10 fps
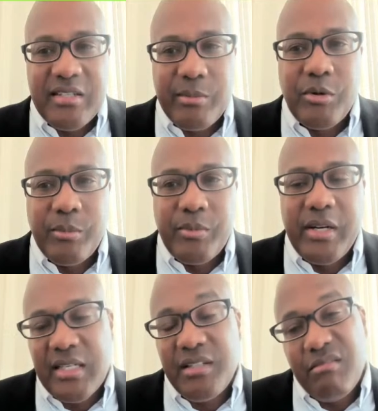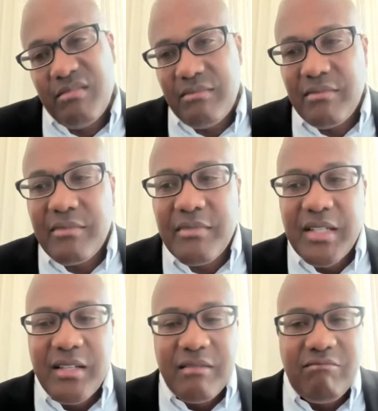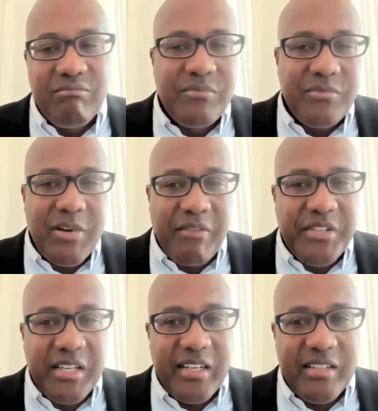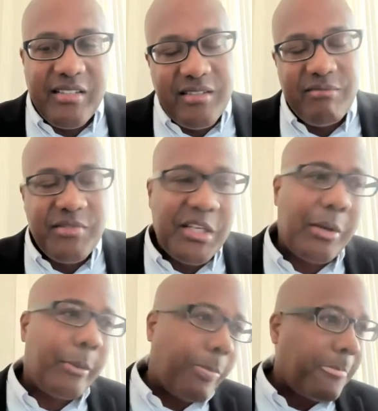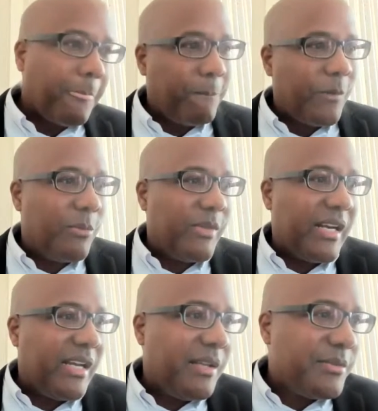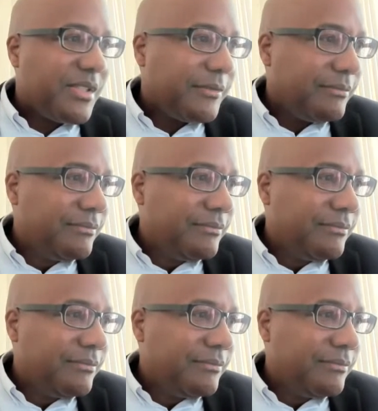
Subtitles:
is appropriate. And often it is. So hope that helps.